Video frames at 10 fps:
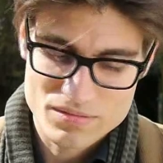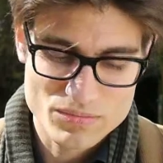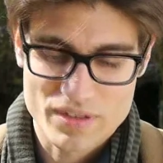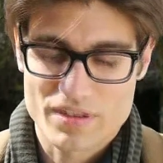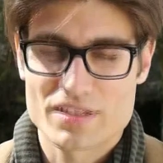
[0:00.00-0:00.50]

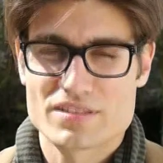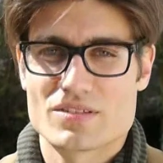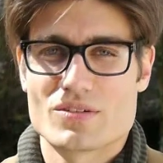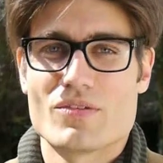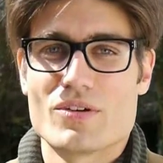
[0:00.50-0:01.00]
bring the kids
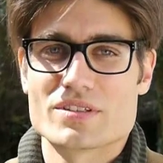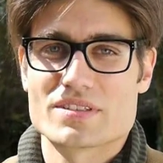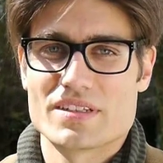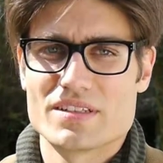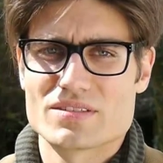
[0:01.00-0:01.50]
to
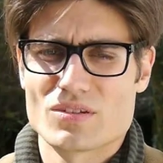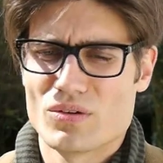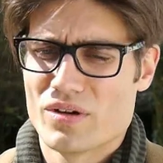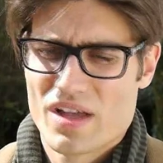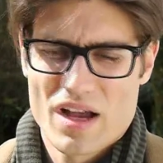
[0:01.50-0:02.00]
university.
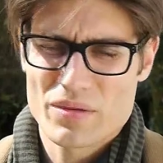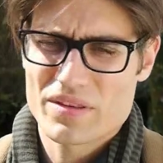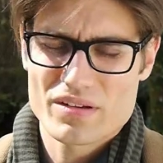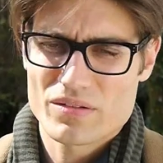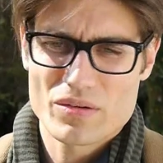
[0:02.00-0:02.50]
So I mean,
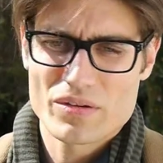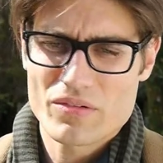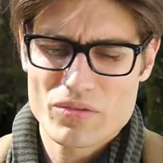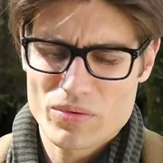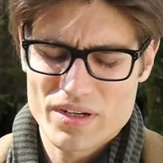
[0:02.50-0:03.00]
they were
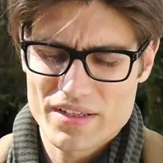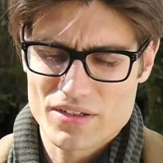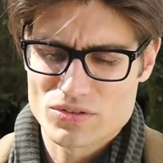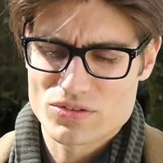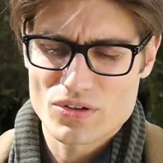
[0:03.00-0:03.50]
never really
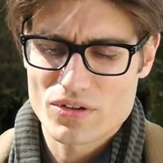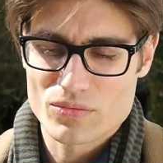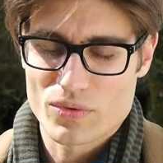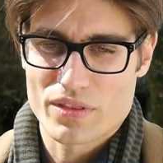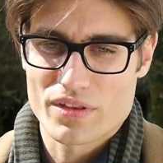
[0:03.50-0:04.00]

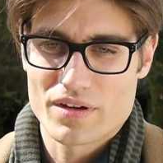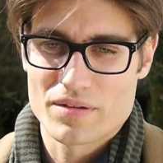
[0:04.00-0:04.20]
concerned with